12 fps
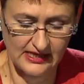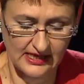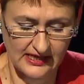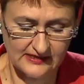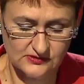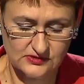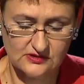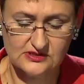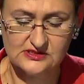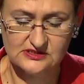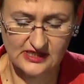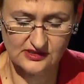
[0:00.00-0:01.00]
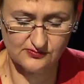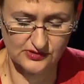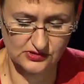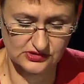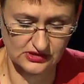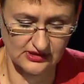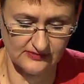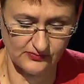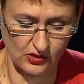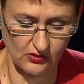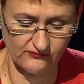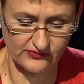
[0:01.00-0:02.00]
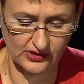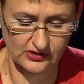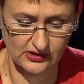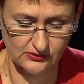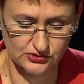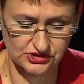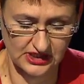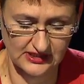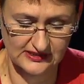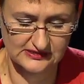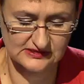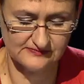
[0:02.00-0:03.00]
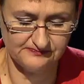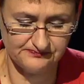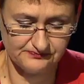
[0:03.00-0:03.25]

and the statement of the co-chairs